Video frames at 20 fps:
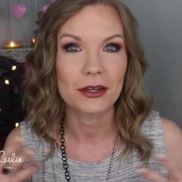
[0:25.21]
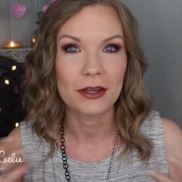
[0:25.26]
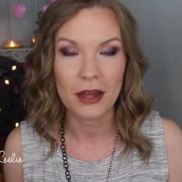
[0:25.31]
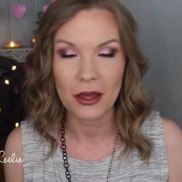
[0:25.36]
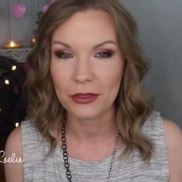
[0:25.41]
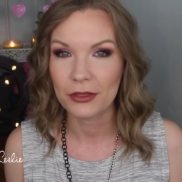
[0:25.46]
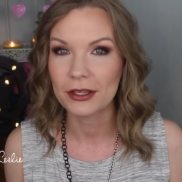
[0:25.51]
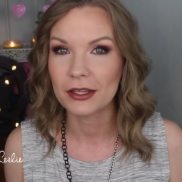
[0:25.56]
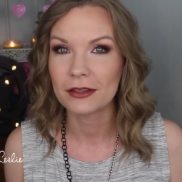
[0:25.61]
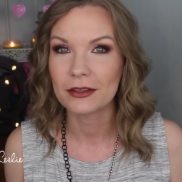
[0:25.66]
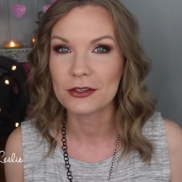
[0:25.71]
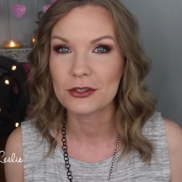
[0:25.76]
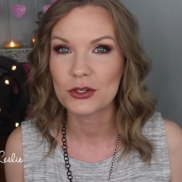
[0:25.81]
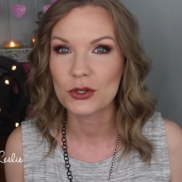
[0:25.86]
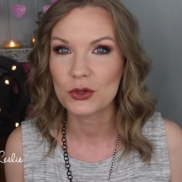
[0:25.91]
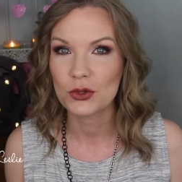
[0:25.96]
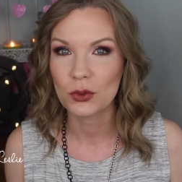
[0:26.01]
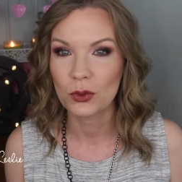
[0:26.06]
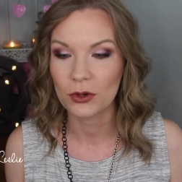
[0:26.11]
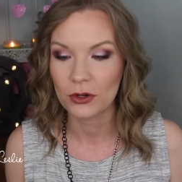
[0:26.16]
Nothing in this
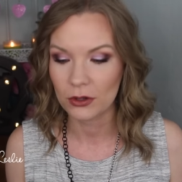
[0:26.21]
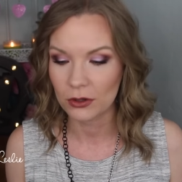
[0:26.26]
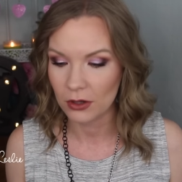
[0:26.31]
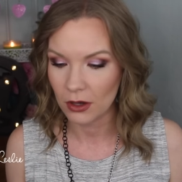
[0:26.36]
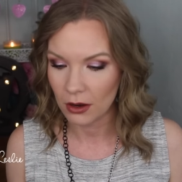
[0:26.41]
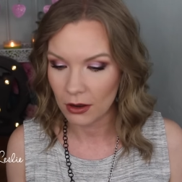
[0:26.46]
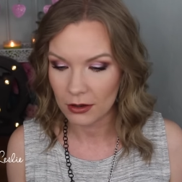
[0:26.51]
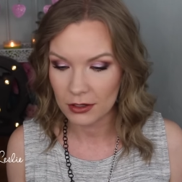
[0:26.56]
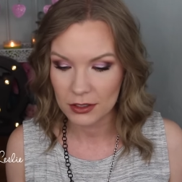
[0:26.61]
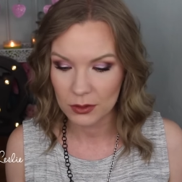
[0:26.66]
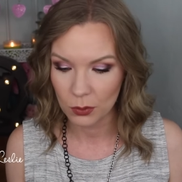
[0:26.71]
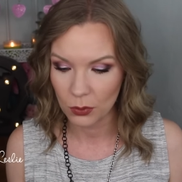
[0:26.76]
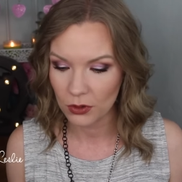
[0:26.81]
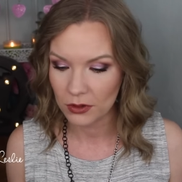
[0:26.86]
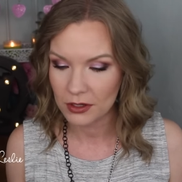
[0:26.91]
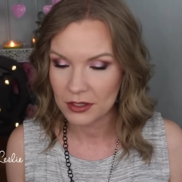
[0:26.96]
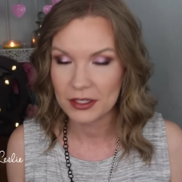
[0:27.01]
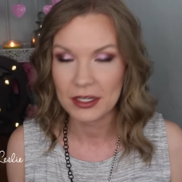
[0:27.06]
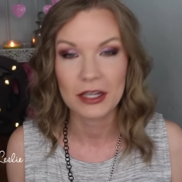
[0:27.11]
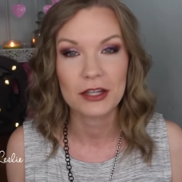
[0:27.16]
tutorial costs
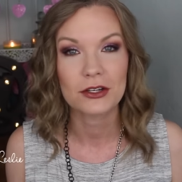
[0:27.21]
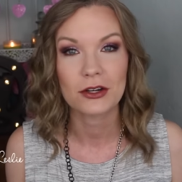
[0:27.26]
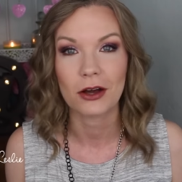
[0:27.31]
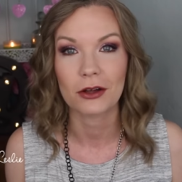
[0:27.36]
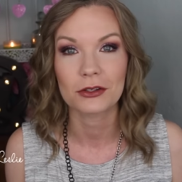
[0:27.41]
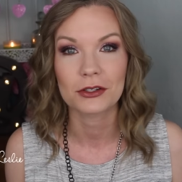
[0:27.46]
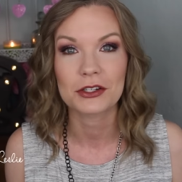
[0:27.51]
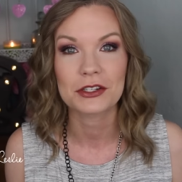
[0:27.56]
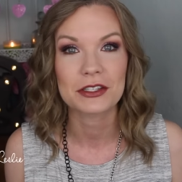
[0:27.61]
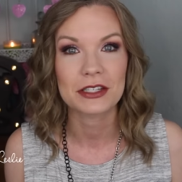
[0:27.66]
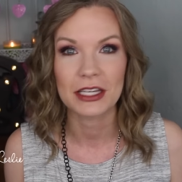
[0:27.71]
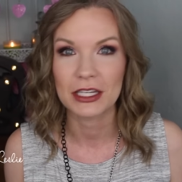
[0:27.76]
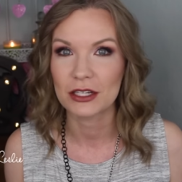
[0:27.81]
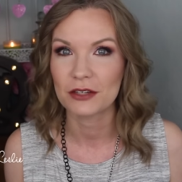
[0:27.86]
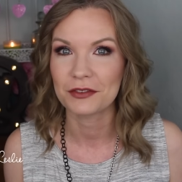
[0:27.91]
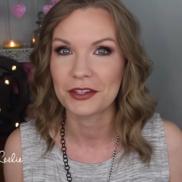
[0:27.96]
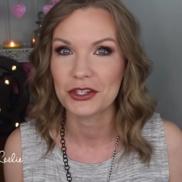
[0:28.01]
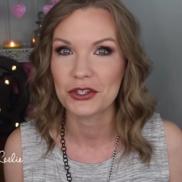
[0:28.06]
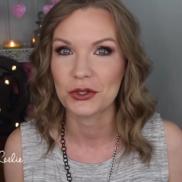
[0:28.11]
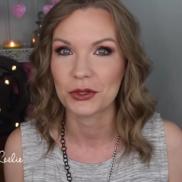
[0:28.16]
more than $10
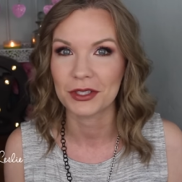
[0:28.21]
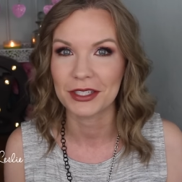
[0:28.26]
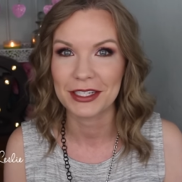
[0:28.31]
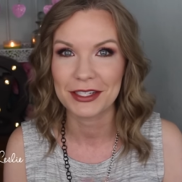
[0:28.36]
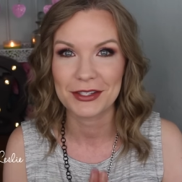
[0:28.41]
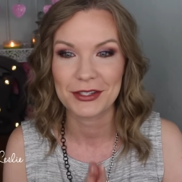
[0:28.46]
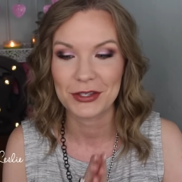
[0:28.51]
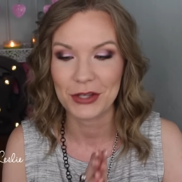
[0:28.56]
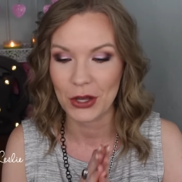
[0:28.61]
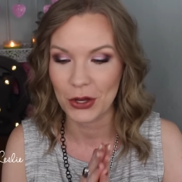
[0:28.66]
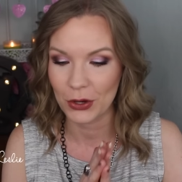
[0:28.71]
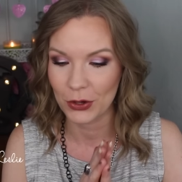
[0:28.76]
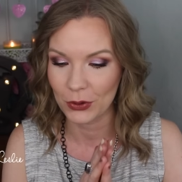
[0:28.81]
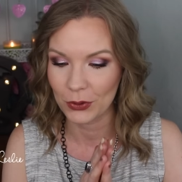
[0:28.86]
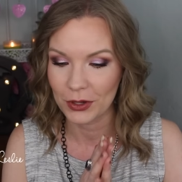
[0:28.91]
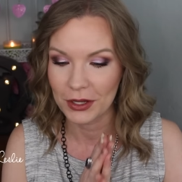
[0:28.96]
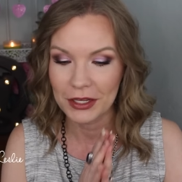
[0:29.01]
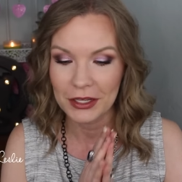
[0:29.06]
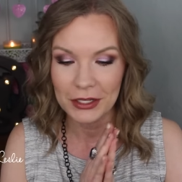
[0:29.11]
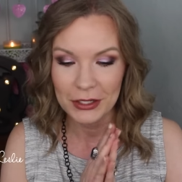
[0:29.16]
individually. So